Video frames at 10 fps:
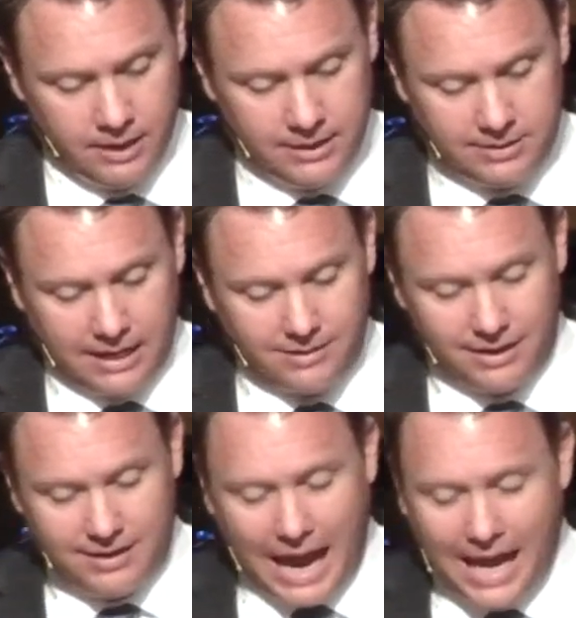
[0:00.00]
He said,
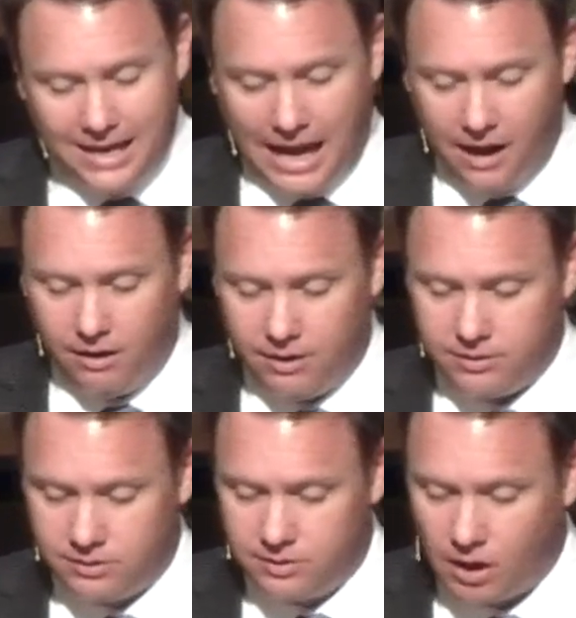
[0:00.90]
today Yale
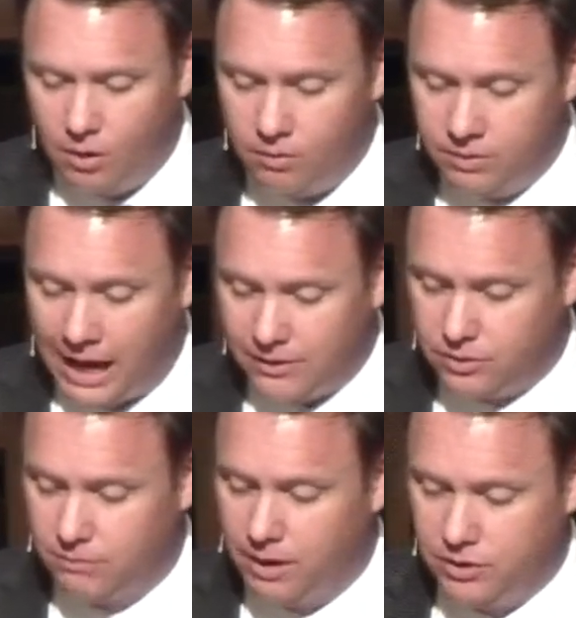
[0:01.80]
is so not
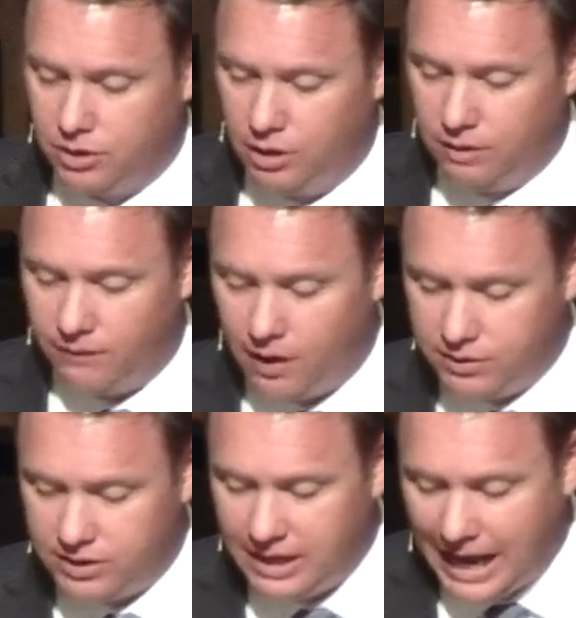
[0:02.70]
so much a
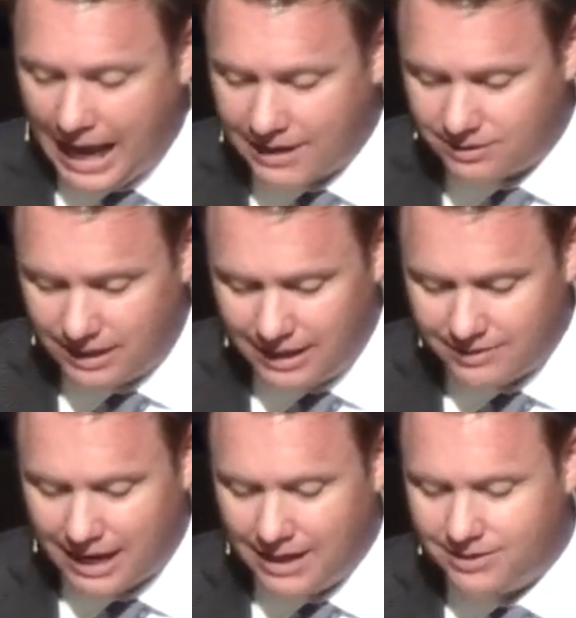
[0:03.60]
university as it
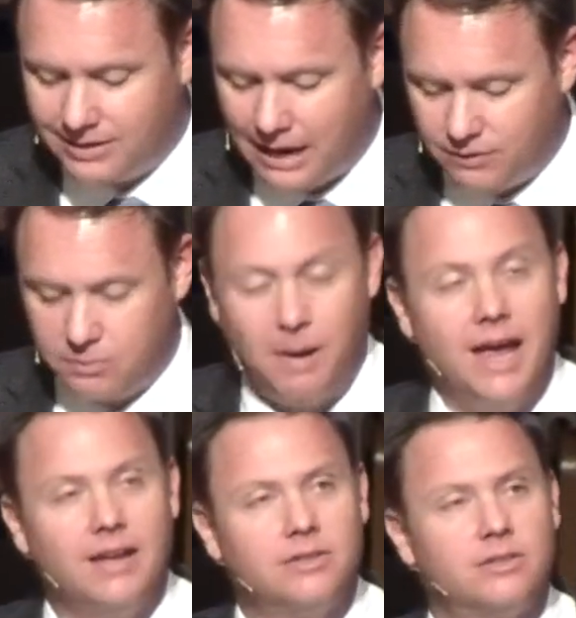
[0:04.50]
is a safe
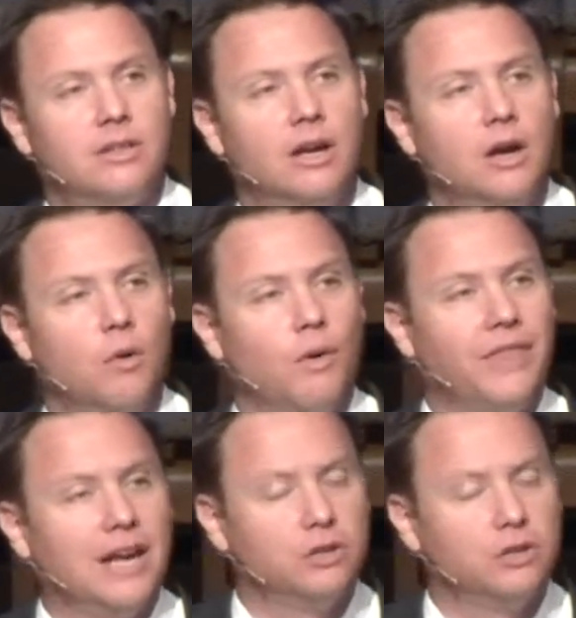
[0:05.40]
space with a